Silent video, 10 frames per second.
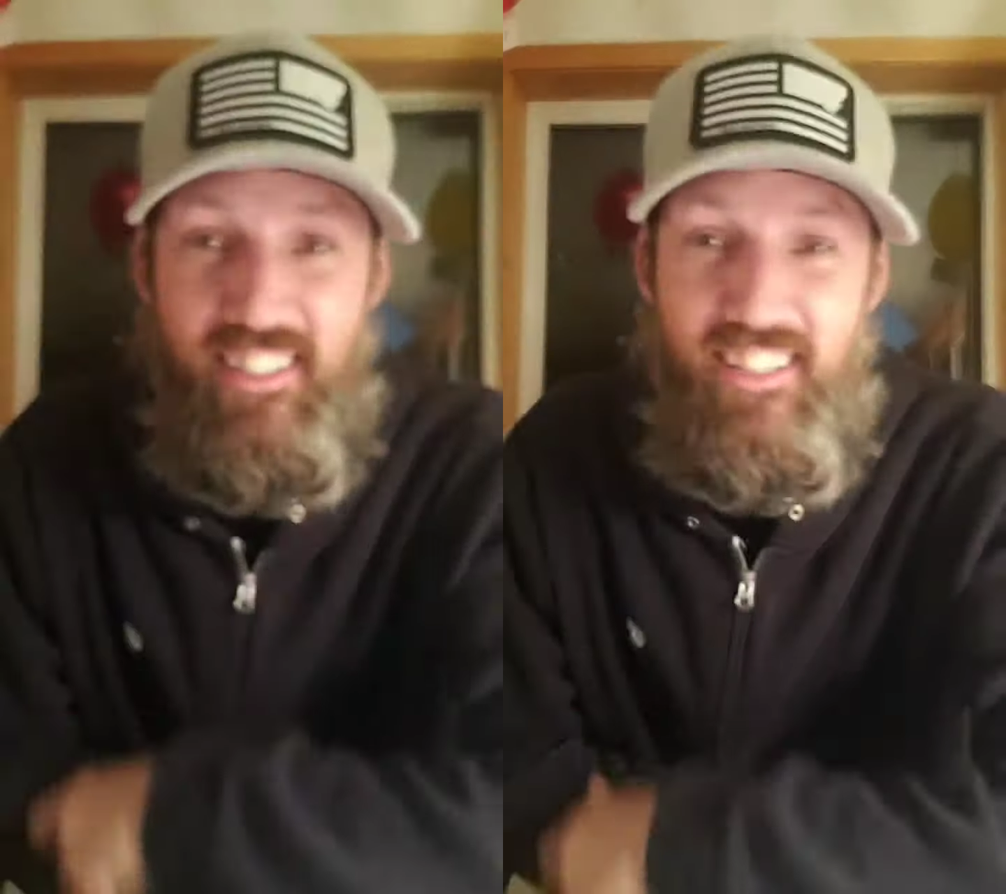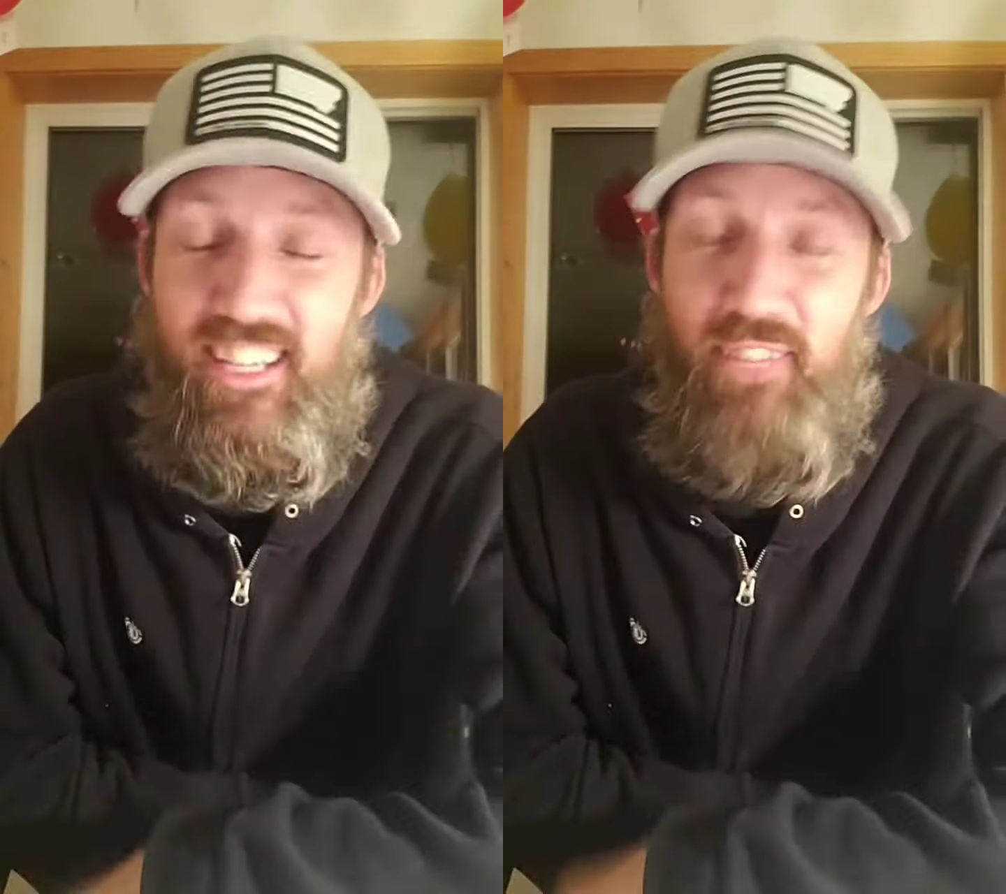
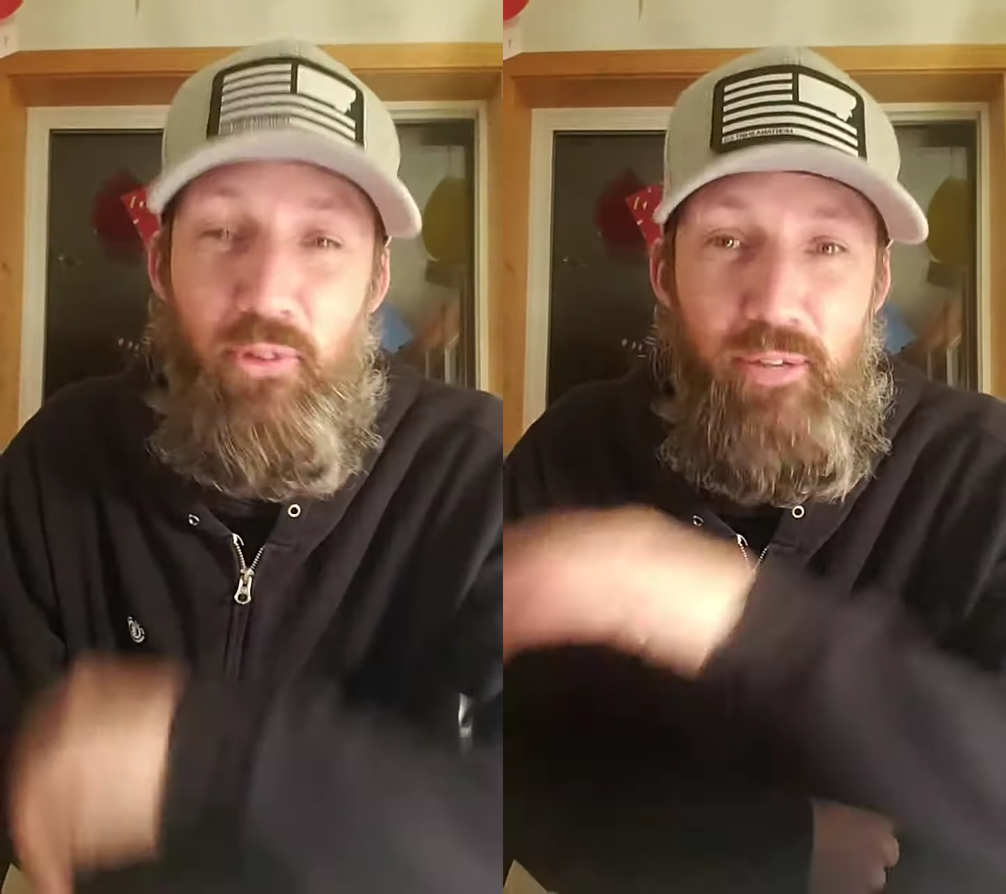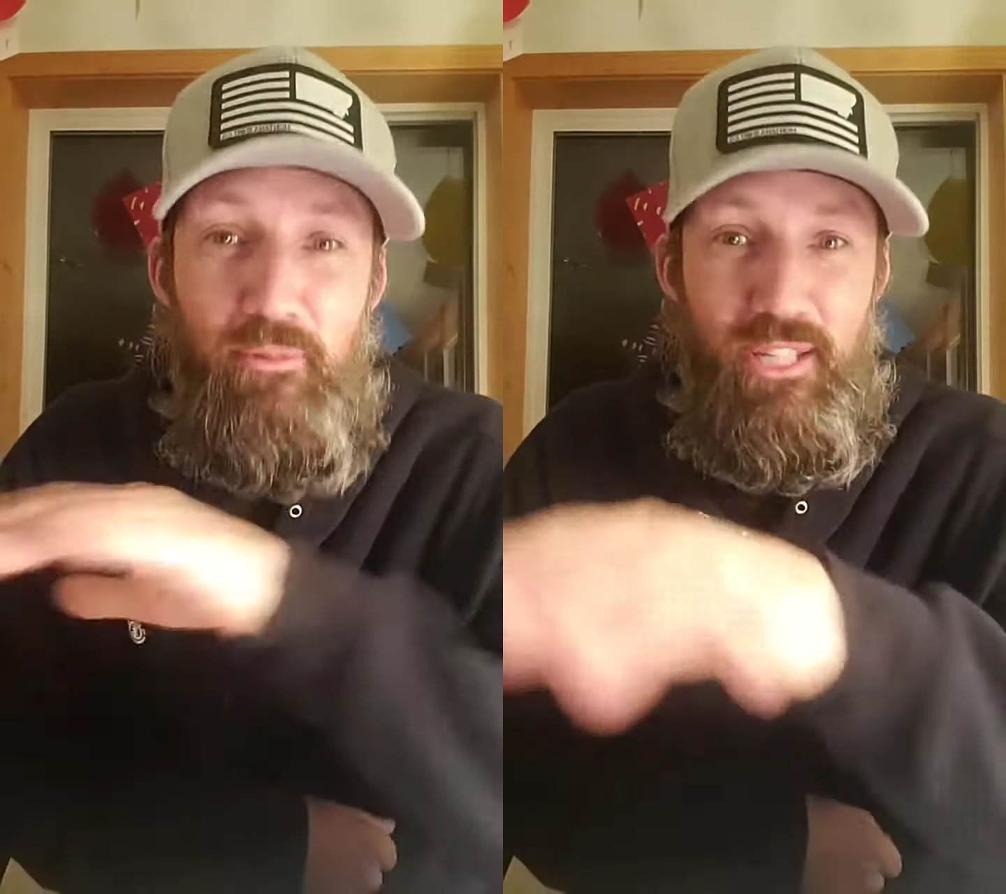and we're
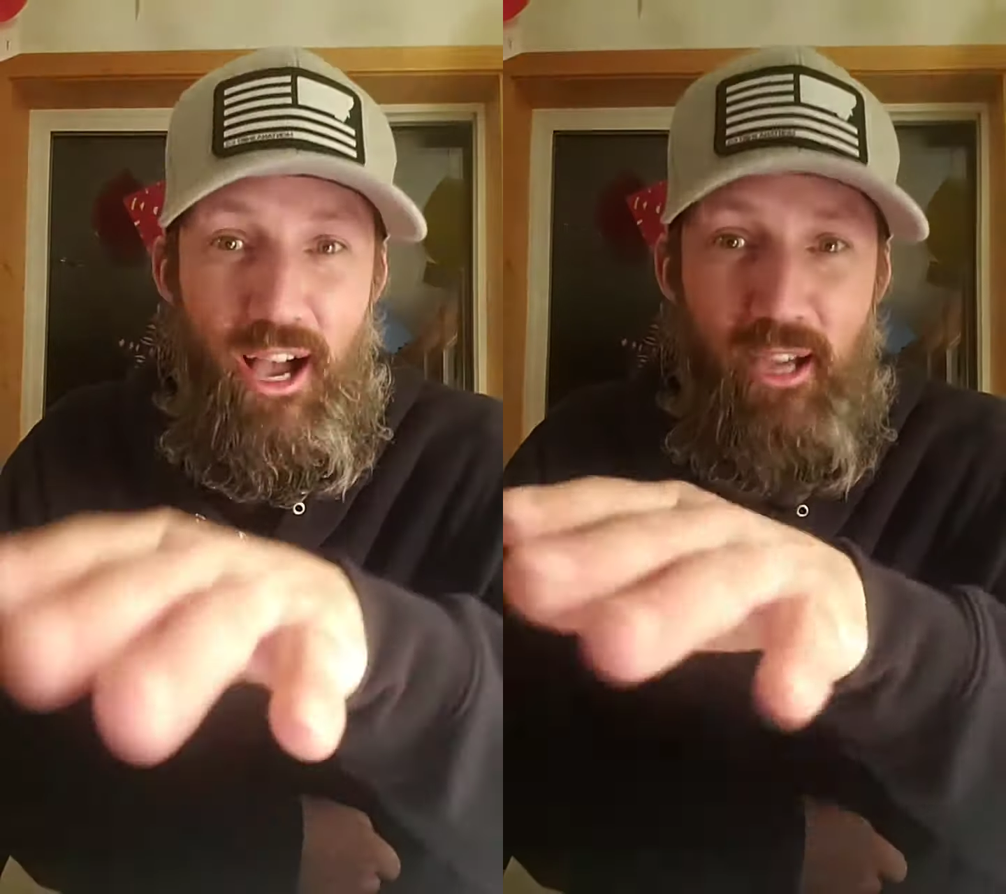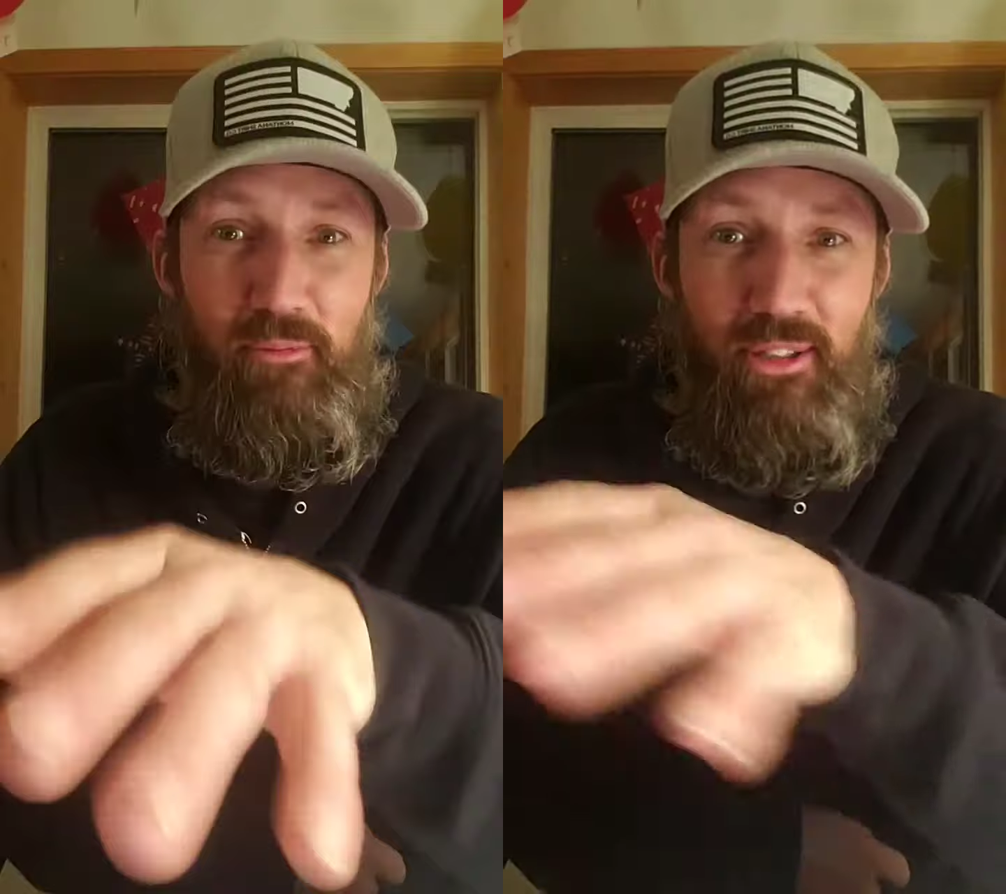gonna be
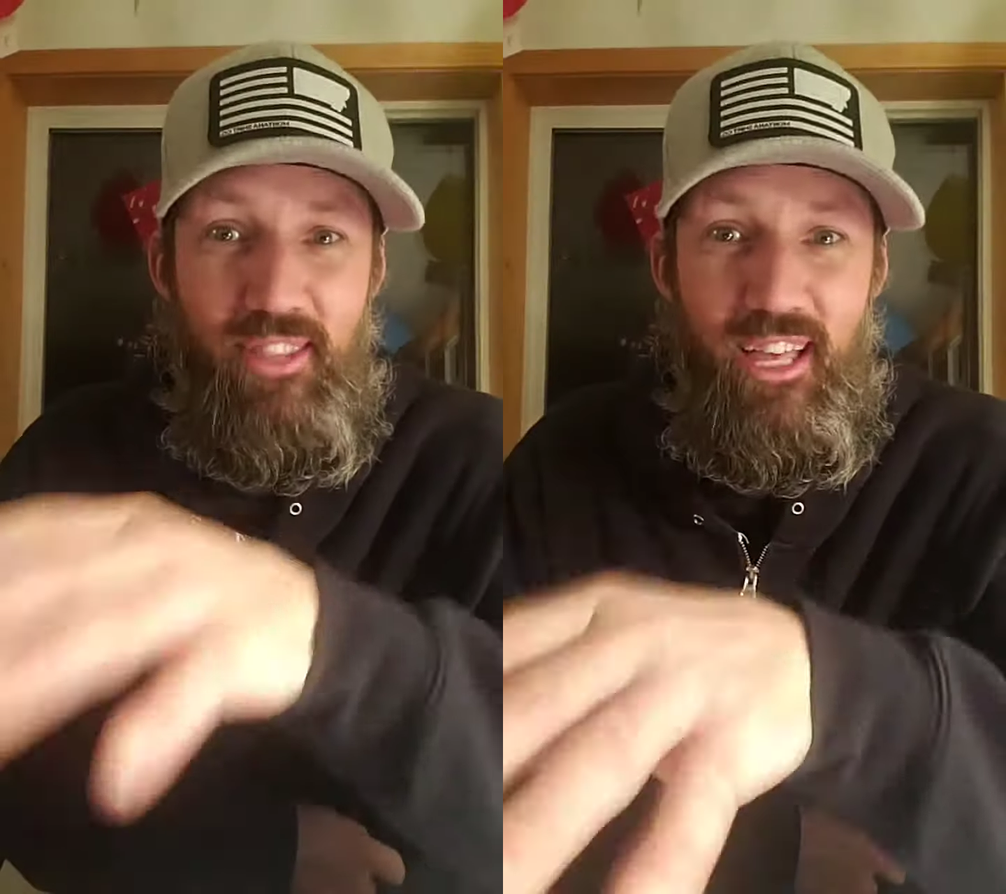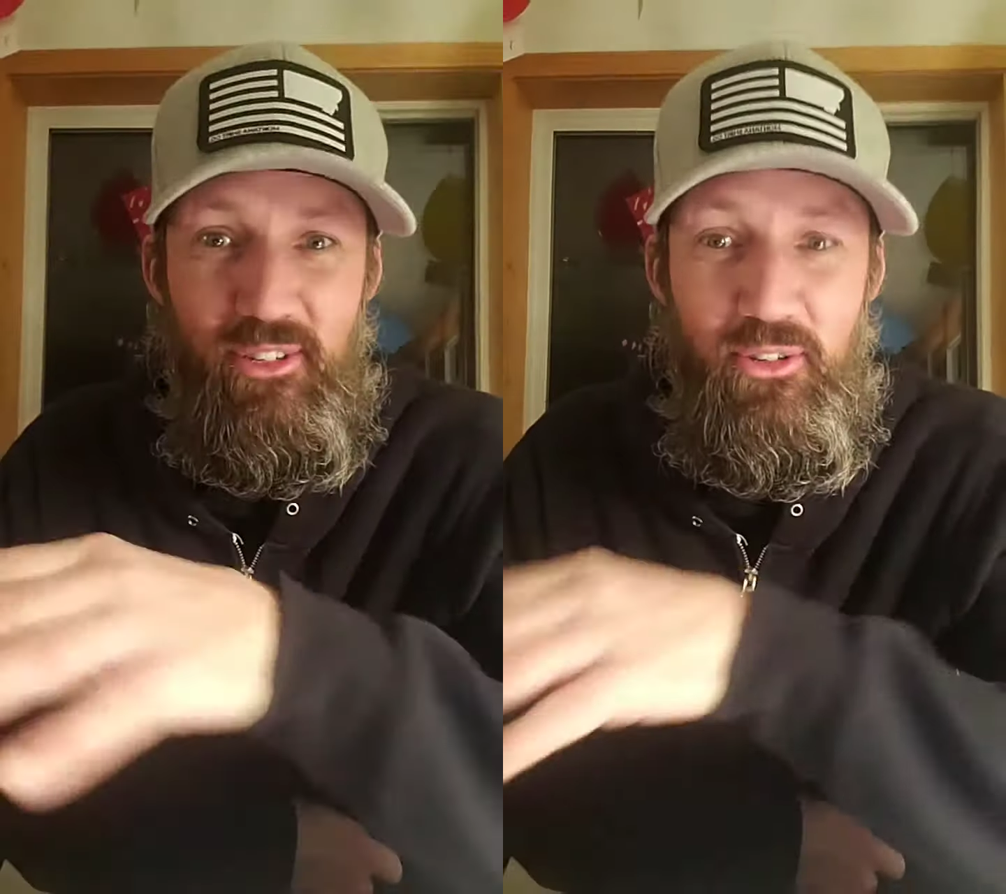talking about
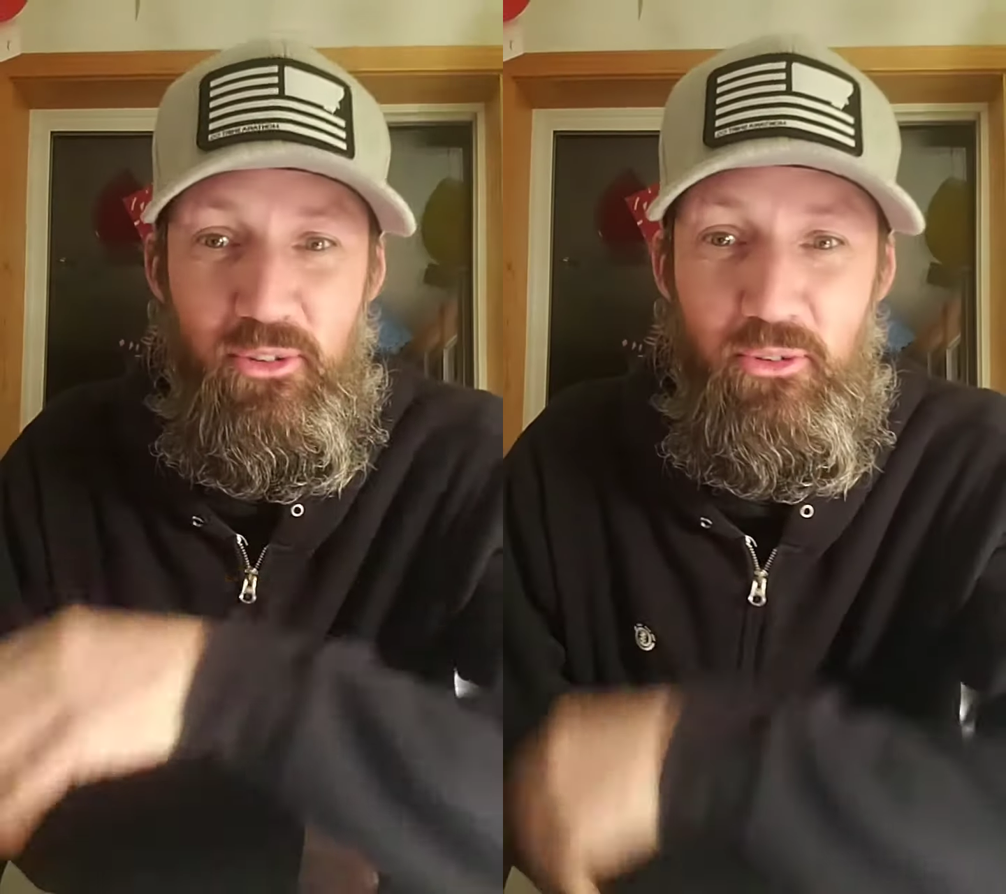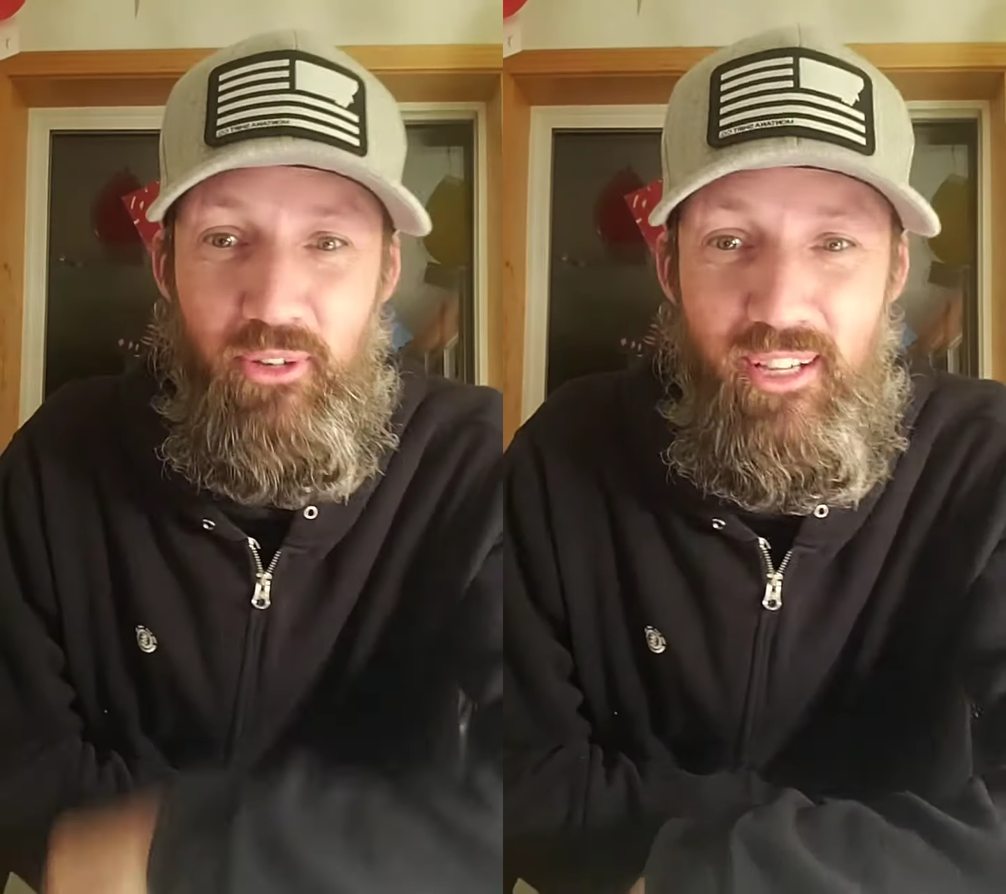that too,